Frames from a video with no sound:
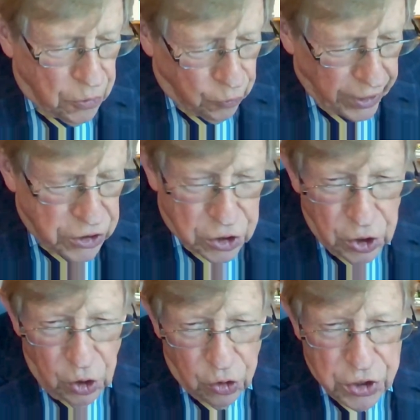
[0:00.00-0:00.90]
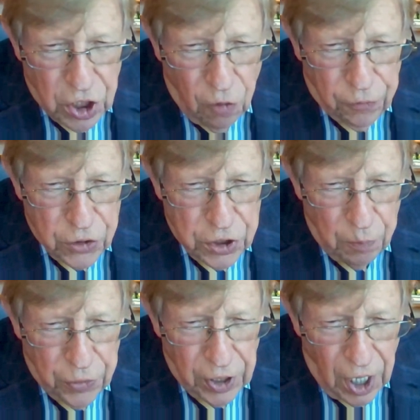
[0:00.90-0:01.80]
threats to yourself or
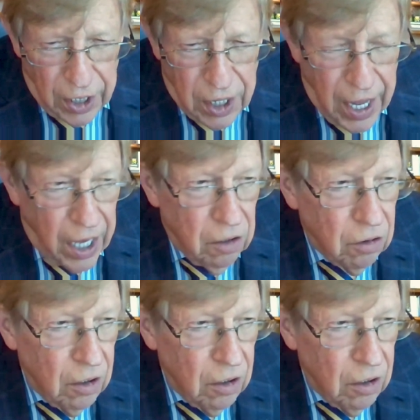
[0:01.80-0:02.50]
something like that.